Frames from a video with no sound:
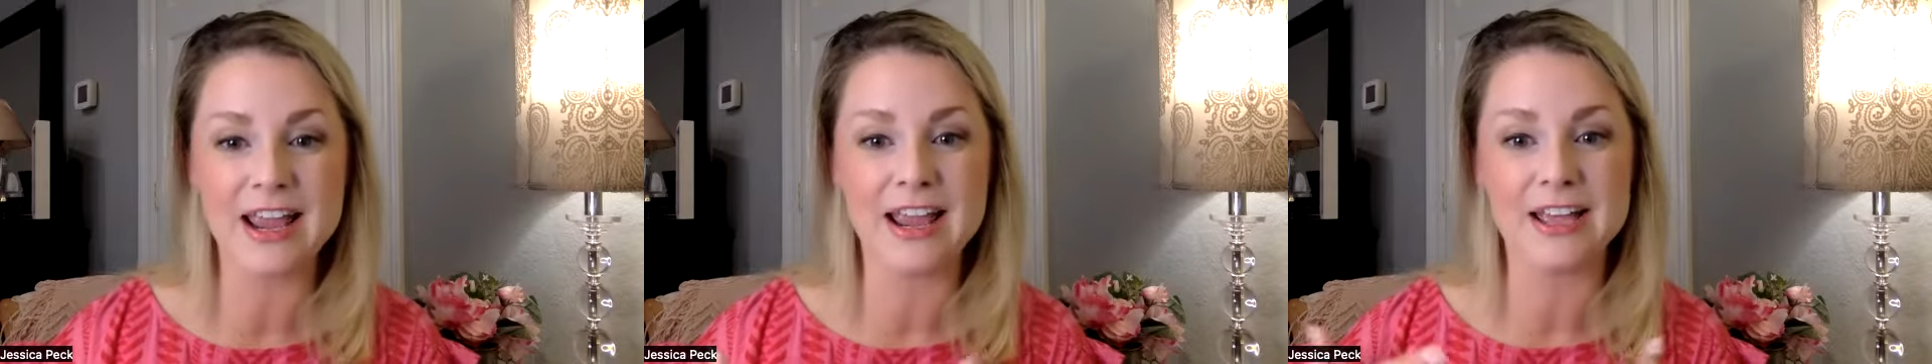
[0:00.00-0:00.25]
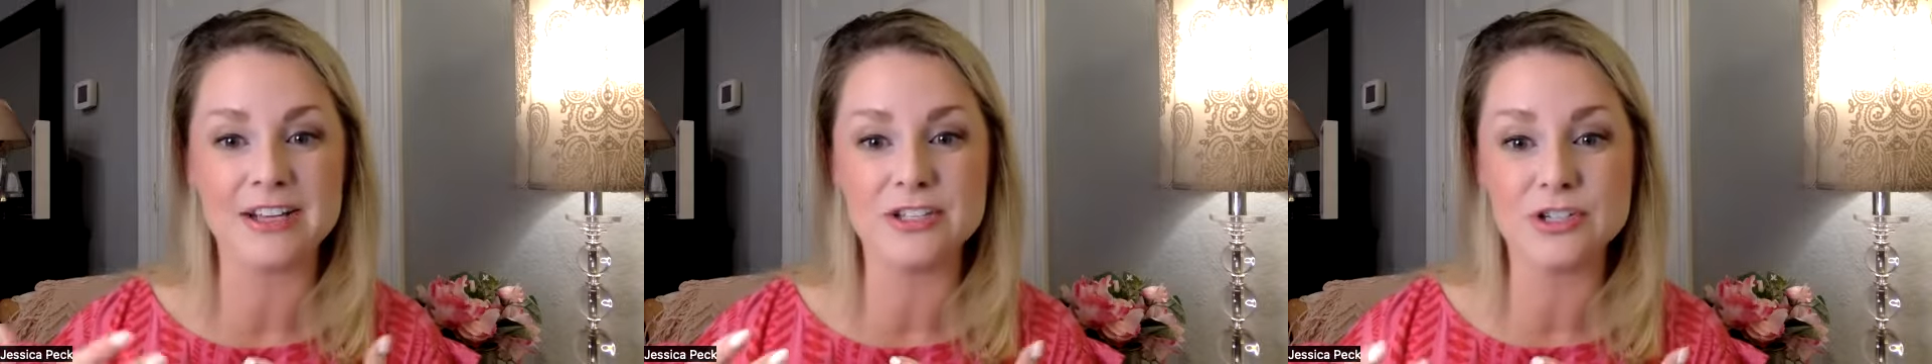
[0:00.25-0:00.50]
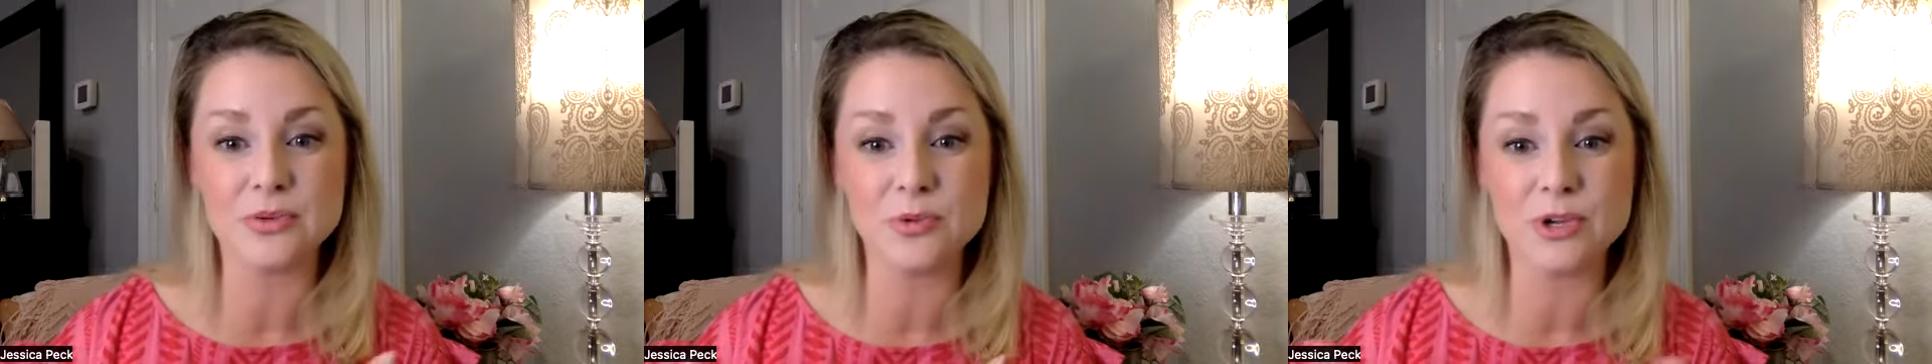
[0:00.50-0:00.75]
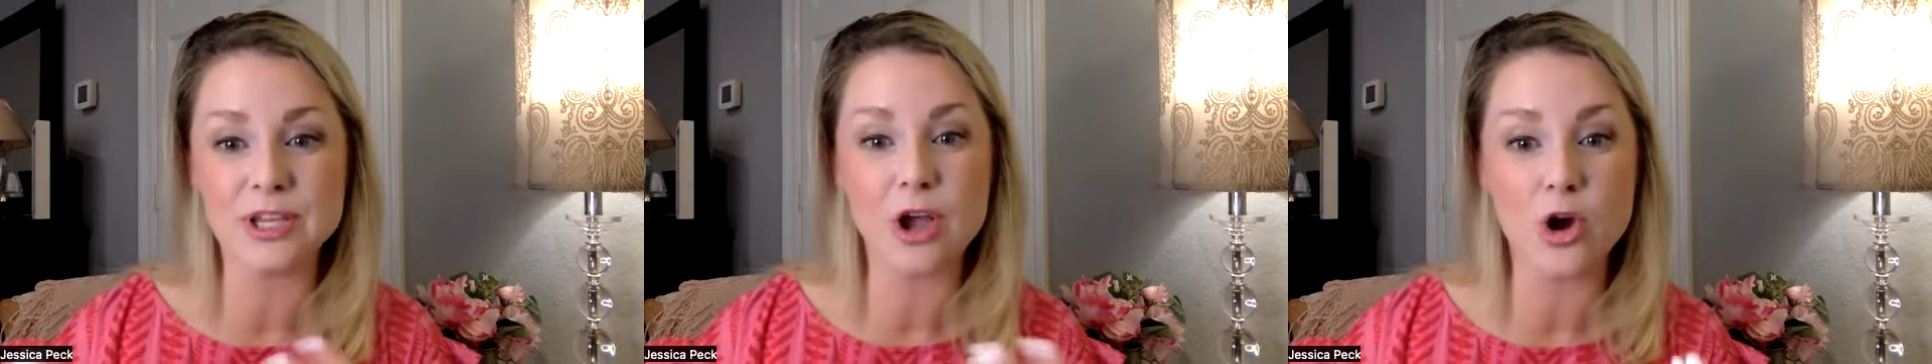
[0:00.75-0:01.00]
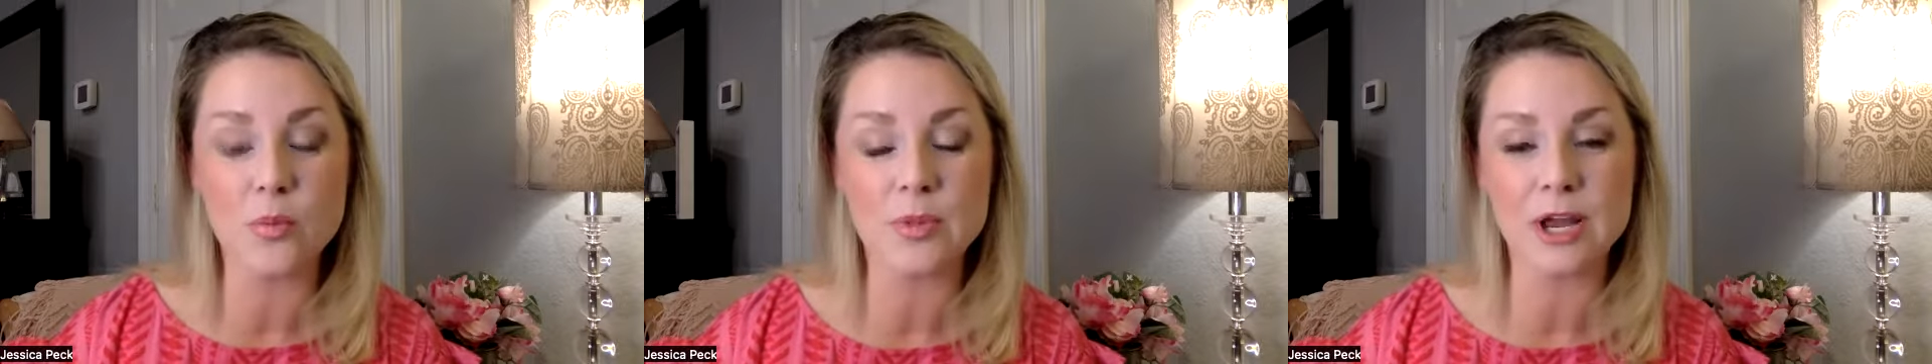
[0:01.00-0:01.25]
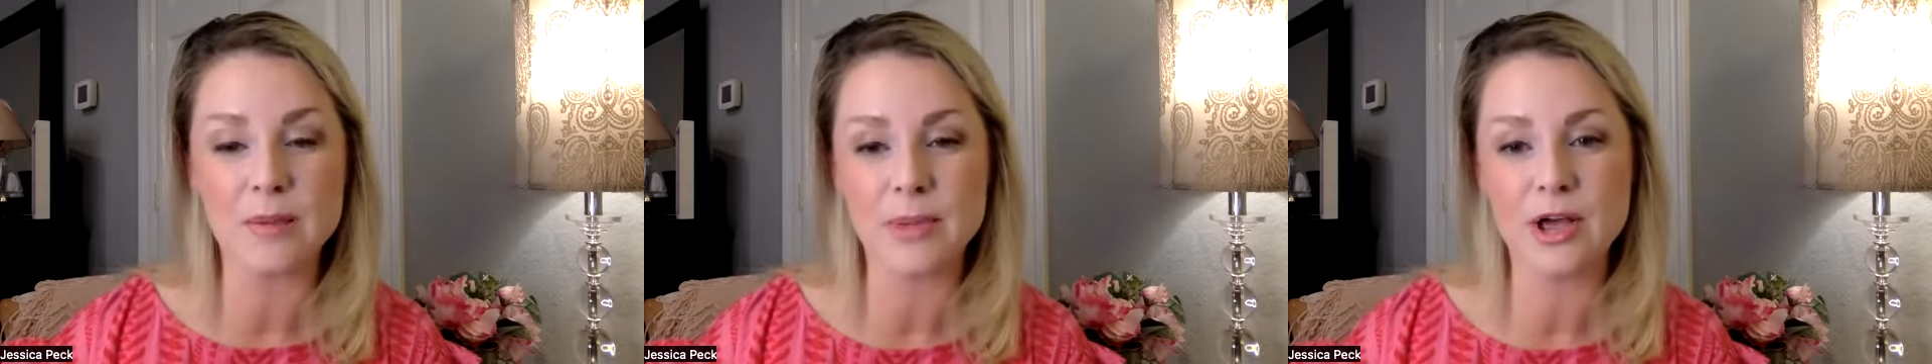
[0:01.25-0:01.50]
and to really
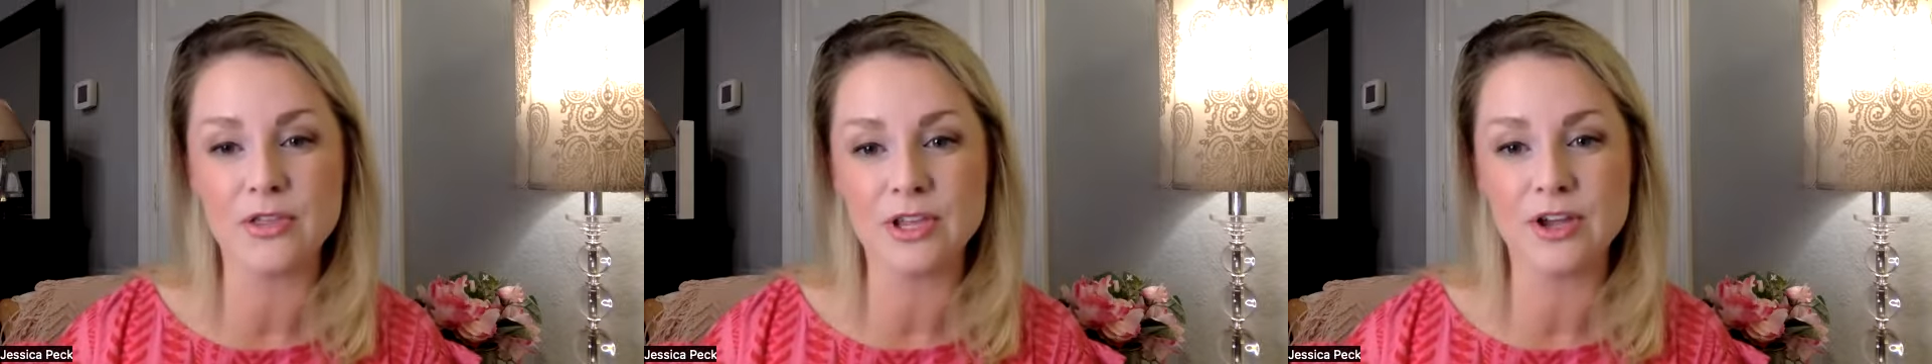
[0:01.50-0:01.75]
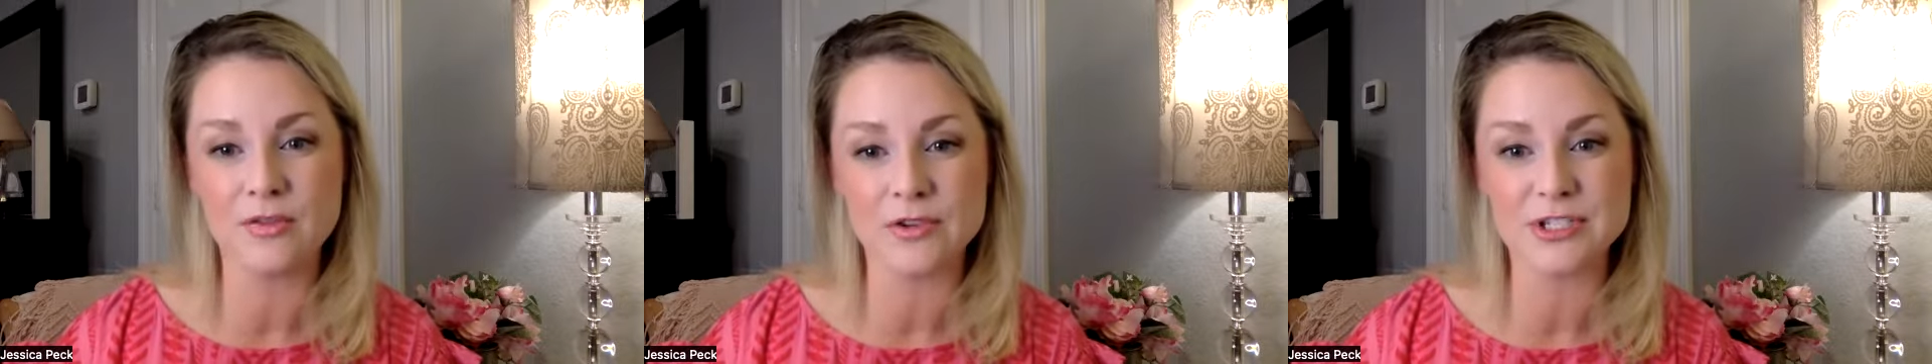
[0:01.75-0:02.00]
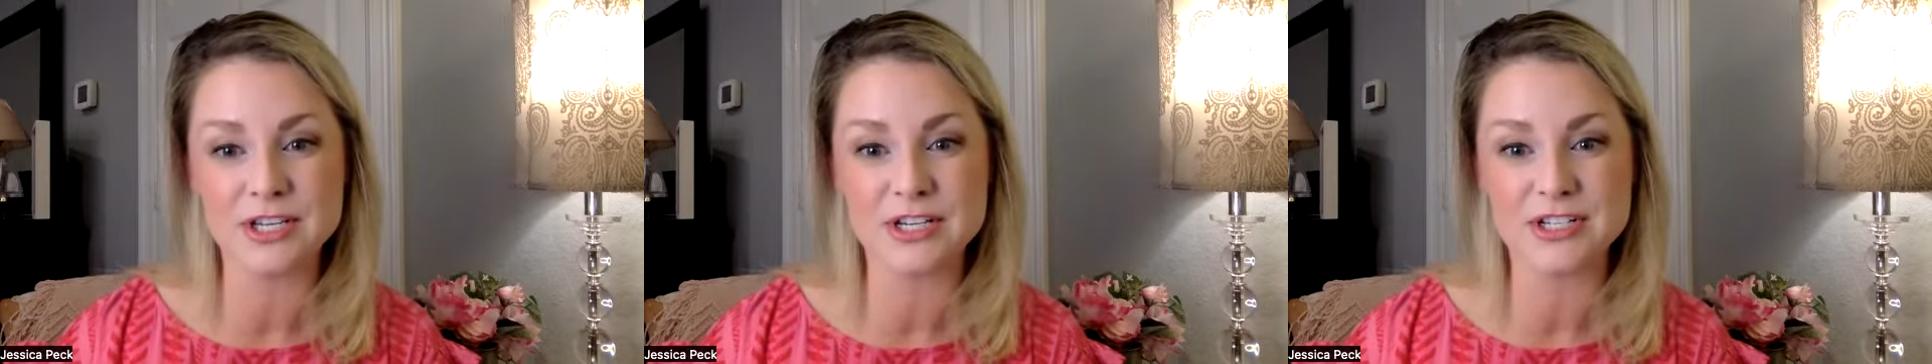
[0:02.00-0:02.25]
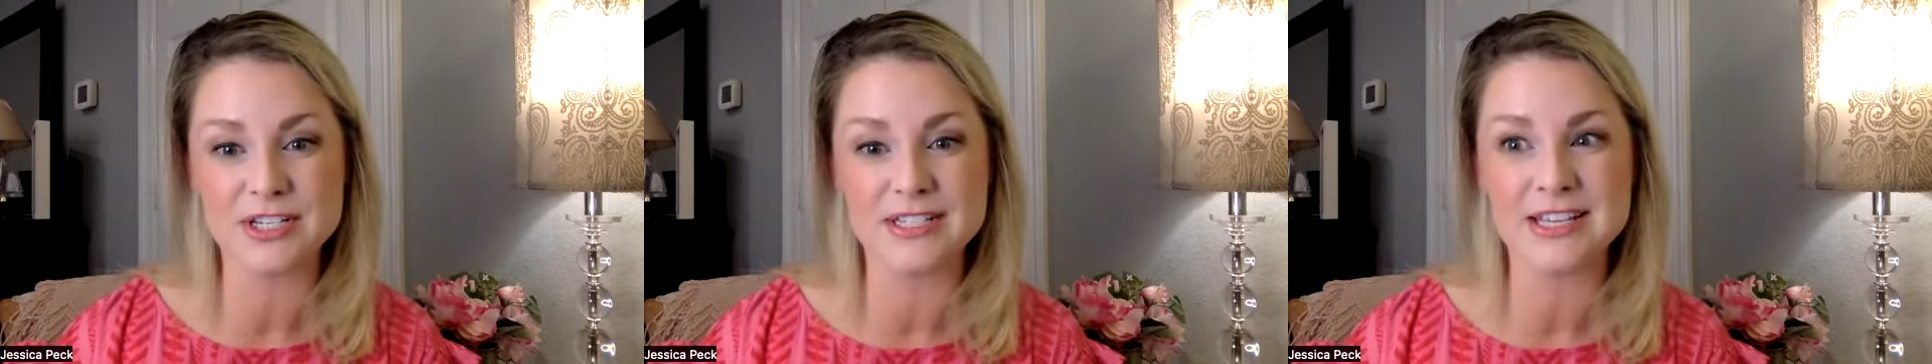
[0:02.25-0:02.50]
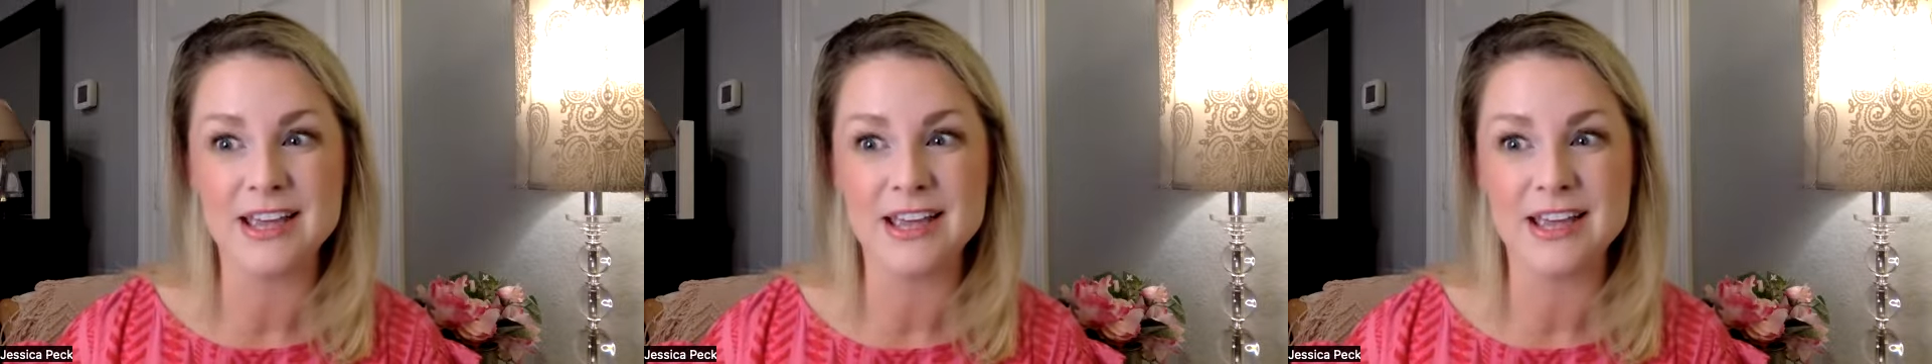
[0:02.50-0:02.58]
open up healthy conversations,